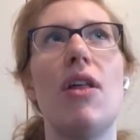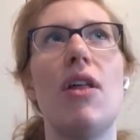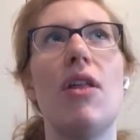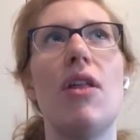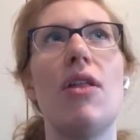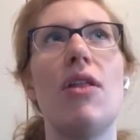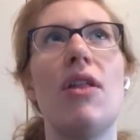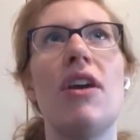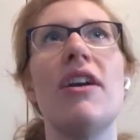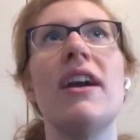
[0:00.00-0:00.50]

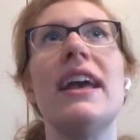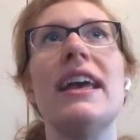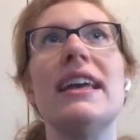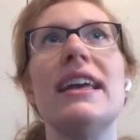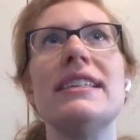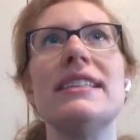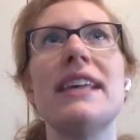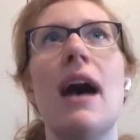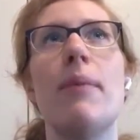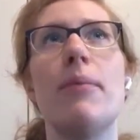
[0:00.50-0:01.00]

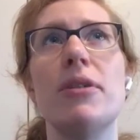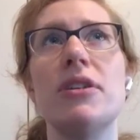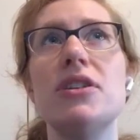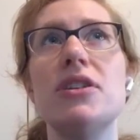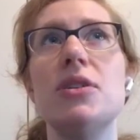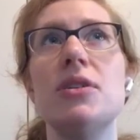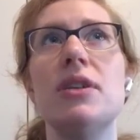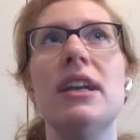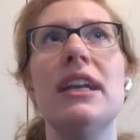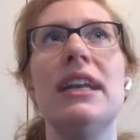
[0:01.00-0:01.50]
is
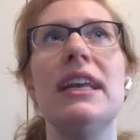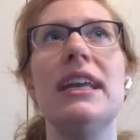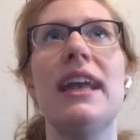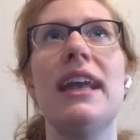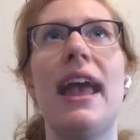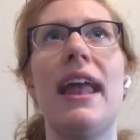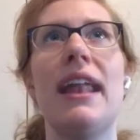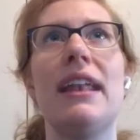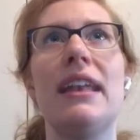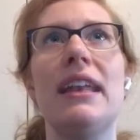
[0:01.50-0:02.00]
opportunity
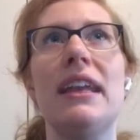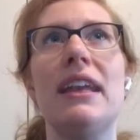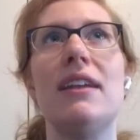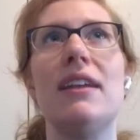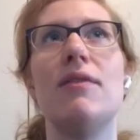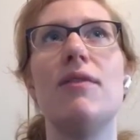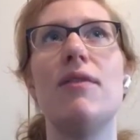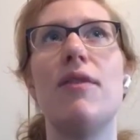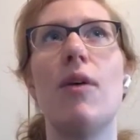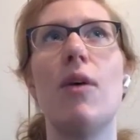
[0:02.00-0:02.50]
and
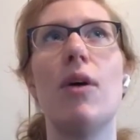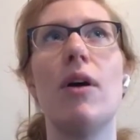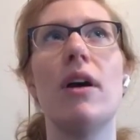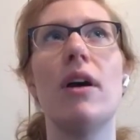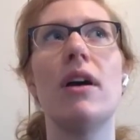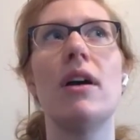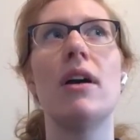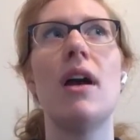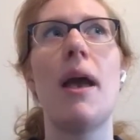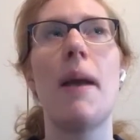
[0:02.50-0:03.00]
need
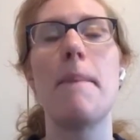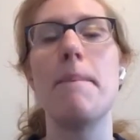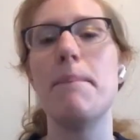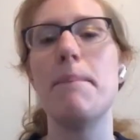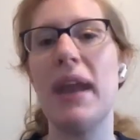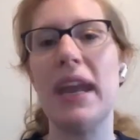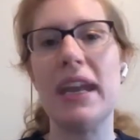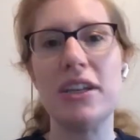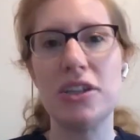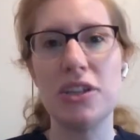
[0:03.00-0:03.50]
for
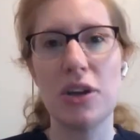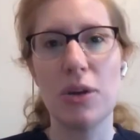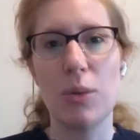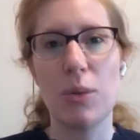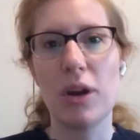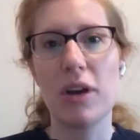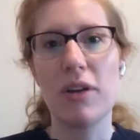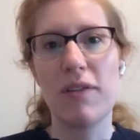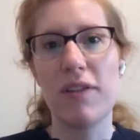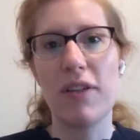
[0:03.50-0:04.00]
major
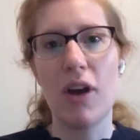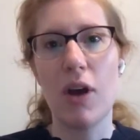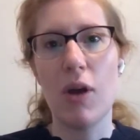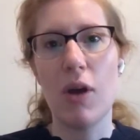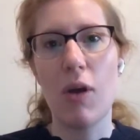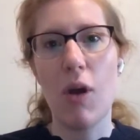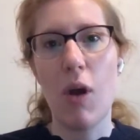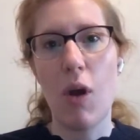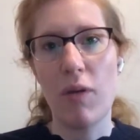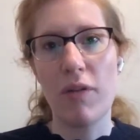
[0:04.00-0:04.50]

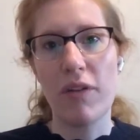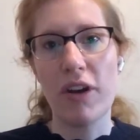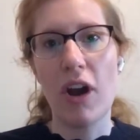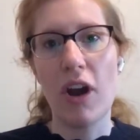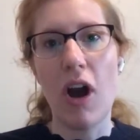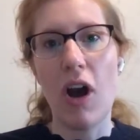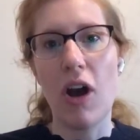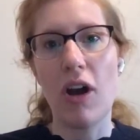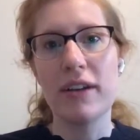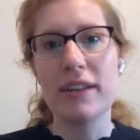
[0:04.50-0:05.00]
workflow
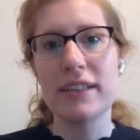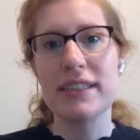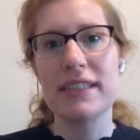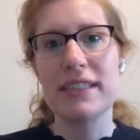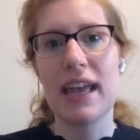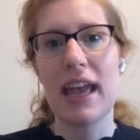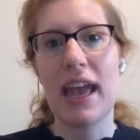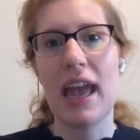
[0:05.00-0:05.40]
overhauls.